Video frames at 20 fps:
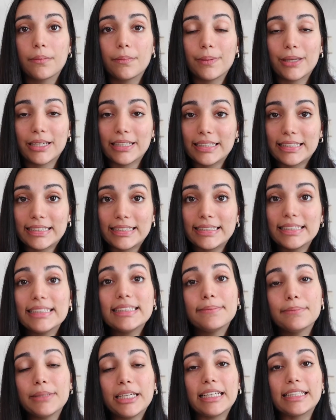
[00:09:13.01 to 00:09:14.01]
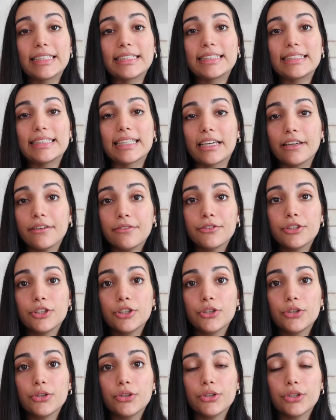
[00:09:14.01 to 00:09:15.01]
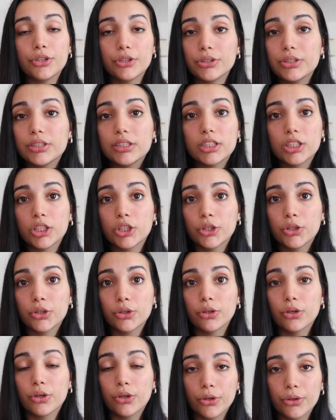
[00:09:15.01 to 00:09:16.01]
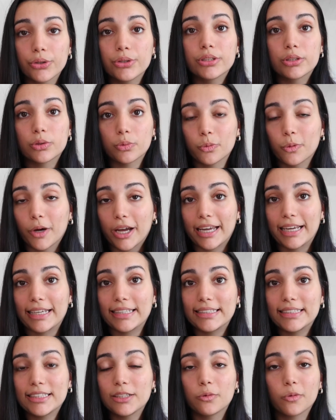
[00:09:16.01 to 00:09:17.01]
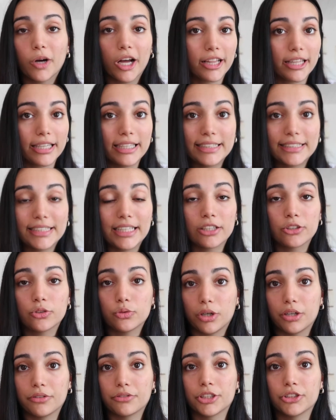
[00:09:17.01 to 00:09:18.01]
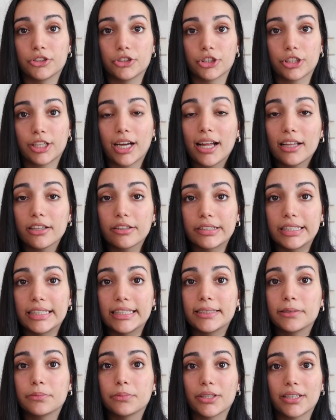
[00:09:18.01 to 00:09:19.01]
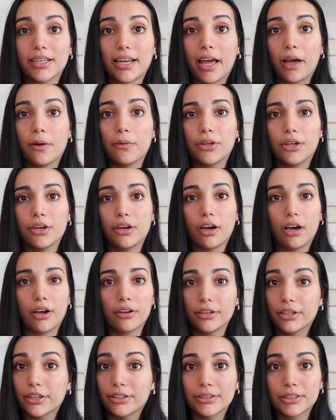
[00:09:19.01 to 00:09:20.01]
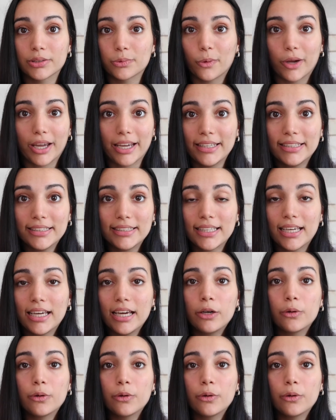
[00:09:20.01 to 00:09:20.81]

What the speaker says: Because this means if you used to lose weight while eating 1200 calories, but now you can't lose weight